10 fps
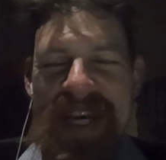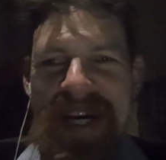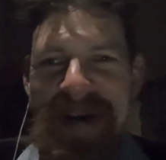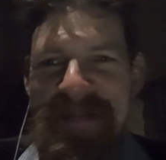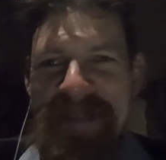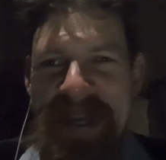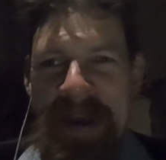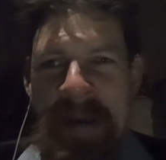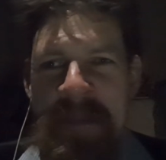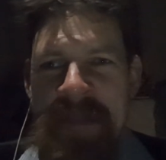um,
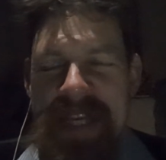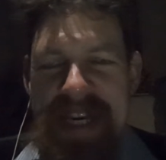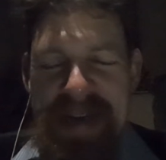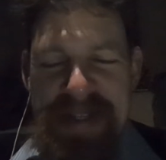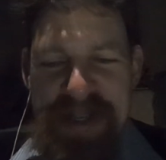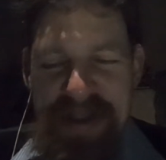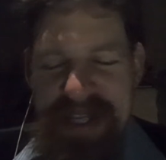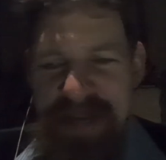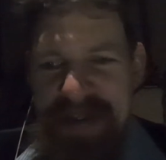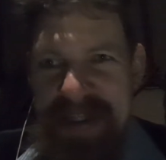yeah, so
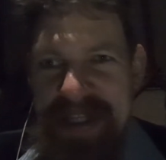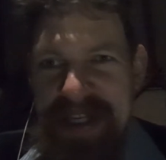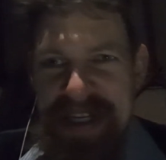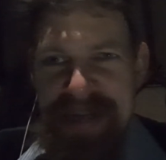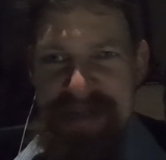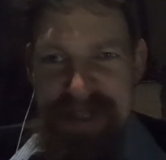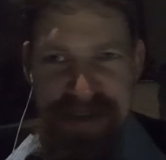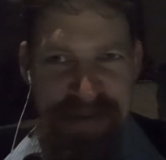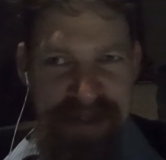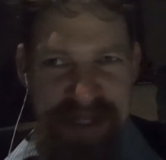this was uh, the
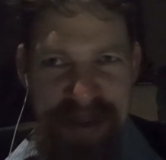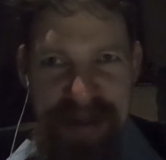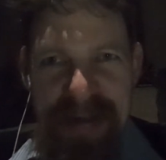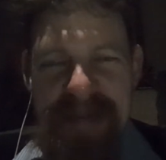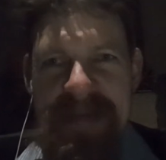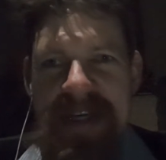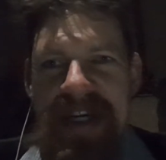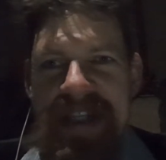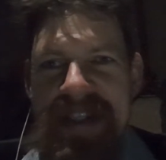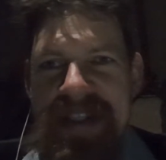trip was going on,
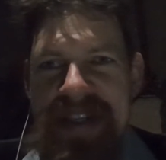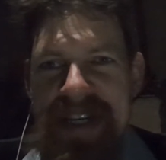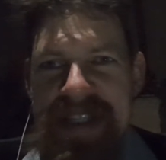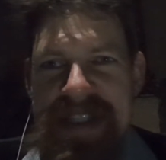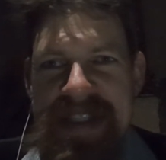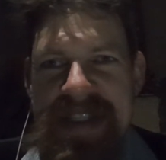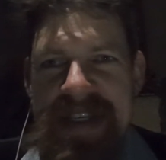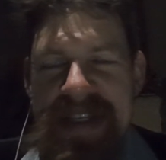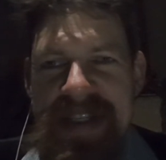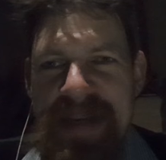and at
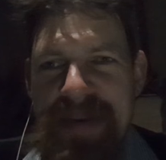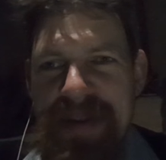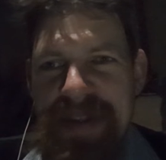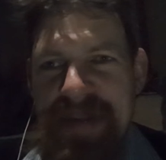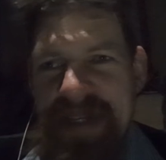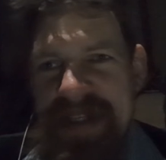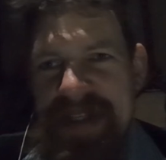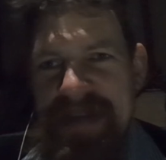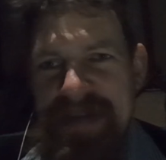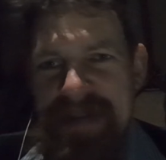some point the
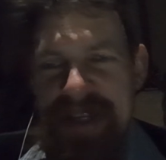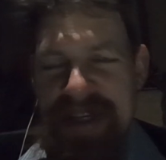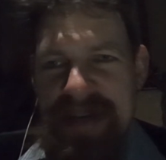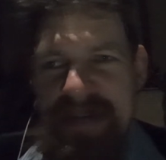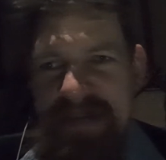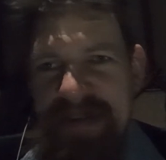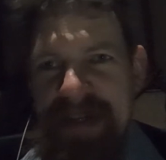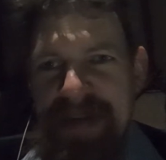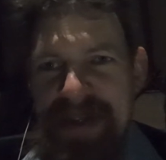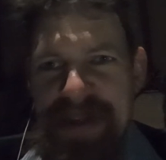bus, like
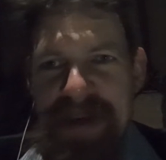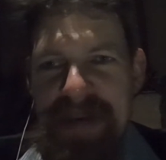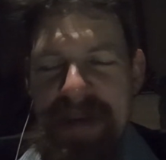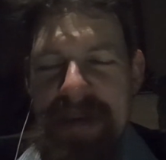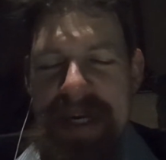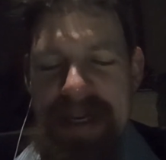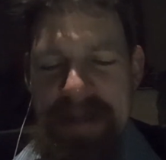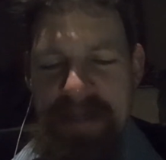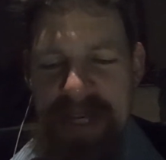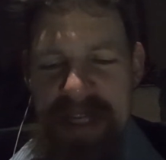I was on the way back,
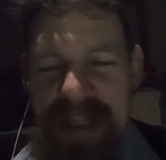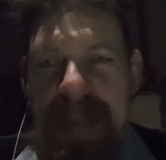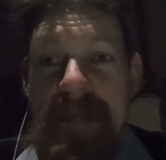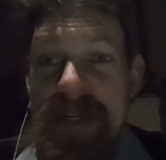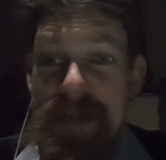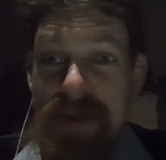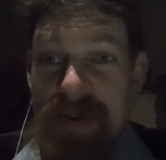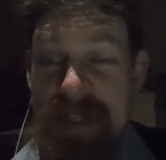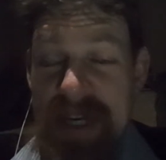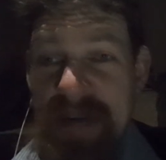and then the bus
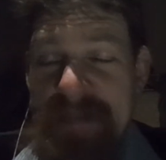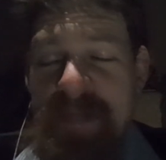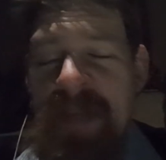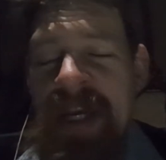broke down,